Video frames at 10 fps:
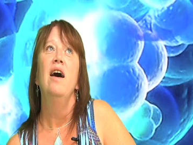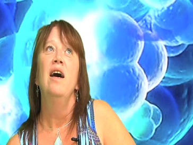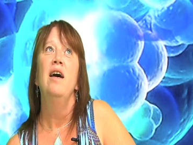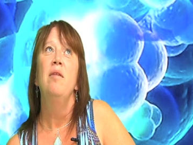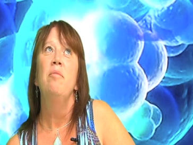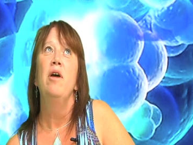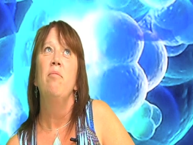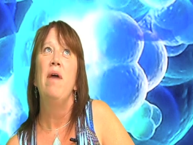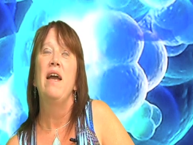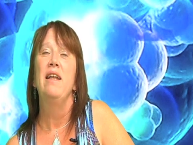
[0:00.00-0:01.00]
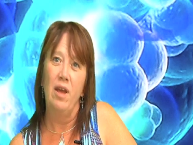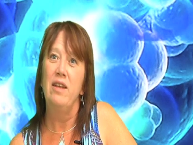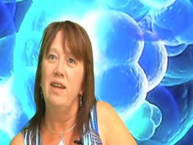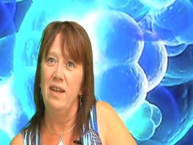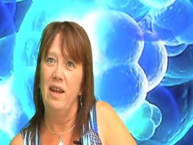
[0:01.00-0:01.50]
Back in
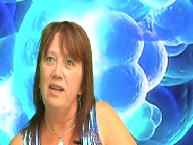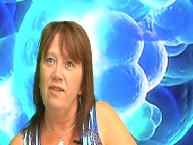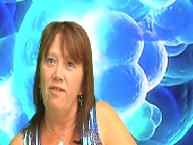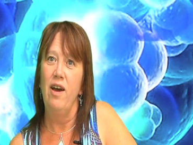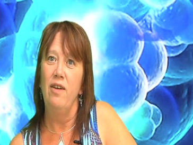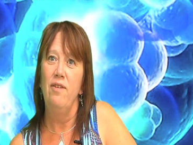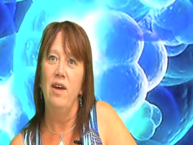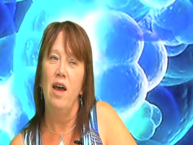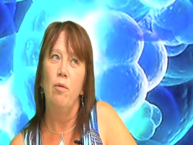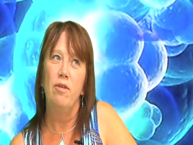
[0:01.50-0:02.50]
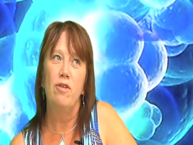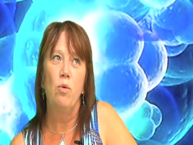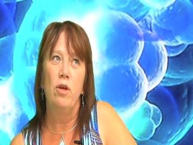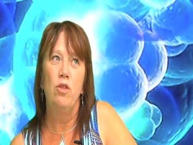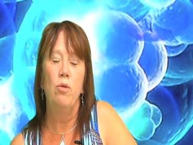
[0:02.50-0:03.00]
1995, I was
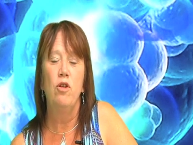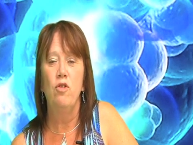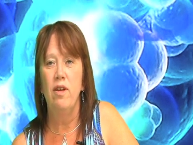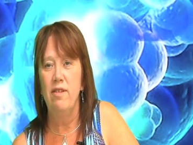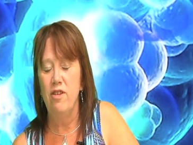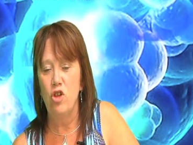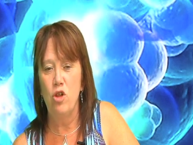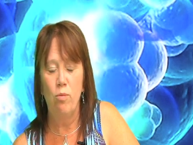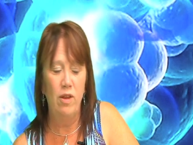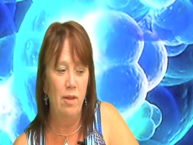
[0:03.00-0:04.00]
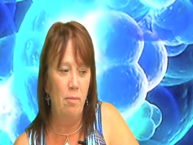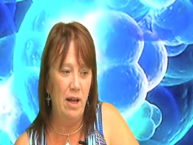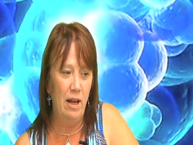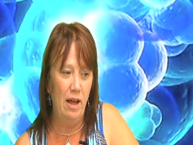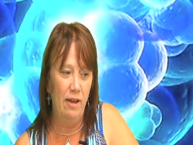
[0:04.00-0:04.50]
going through a transition within
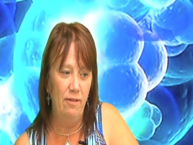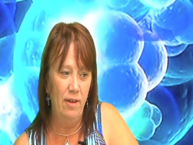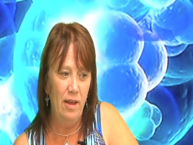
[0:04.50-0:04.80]
my life,